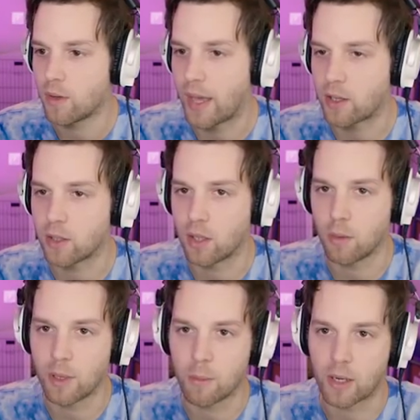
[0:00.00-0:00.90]
That could
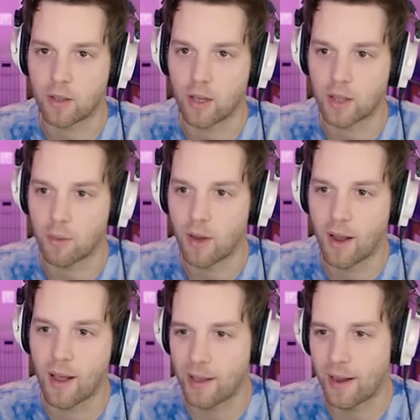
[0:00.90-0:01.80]
kill me, I'm not gonna take that.
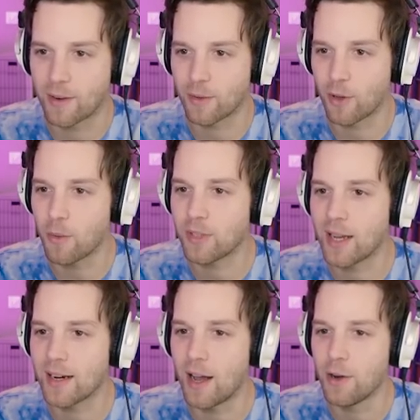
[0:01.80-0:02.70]
Right. Don't
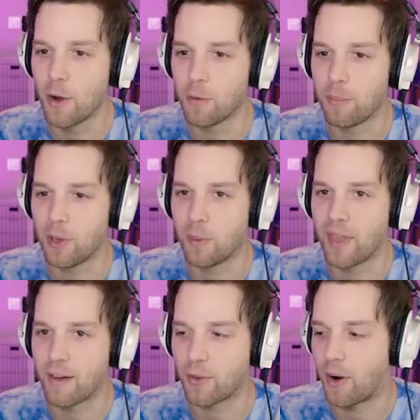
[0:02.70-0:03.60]
take an unknown pill
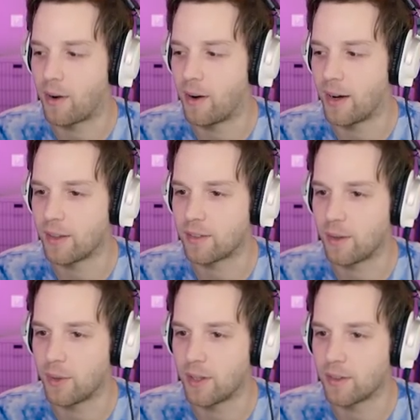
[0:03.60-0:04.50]
with half a heart. All right, let's
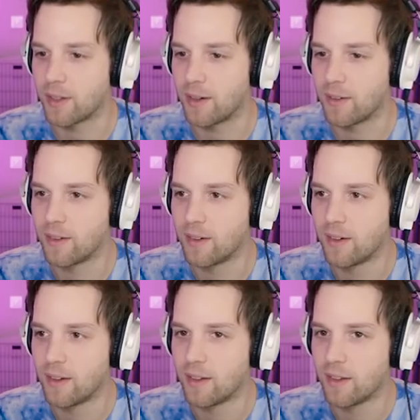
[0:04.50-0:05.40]
see what it does now.
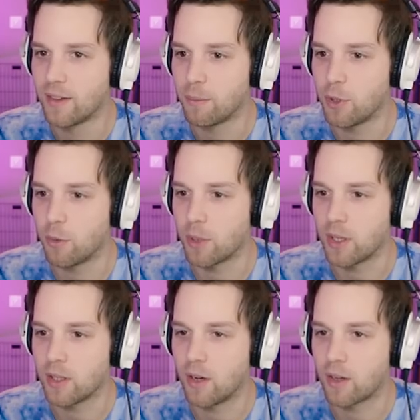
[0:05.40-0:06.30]

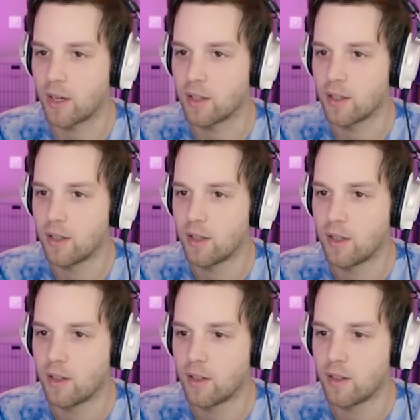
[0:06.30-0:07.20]
Puberty, okay,
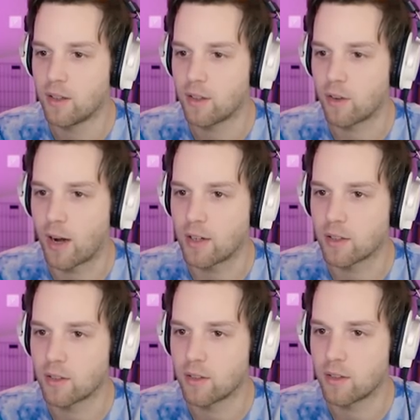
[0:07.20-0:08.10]
great.
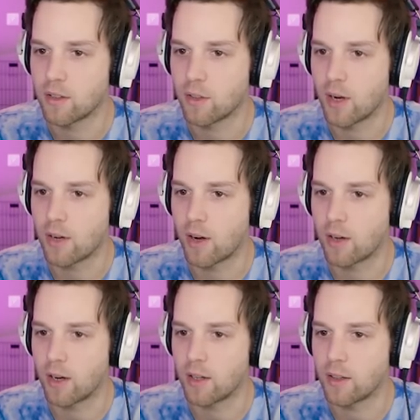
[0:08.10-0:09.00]
Great,
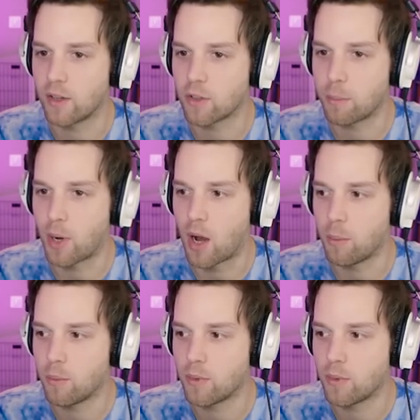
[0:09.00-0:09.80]
great, great. There's a bomb.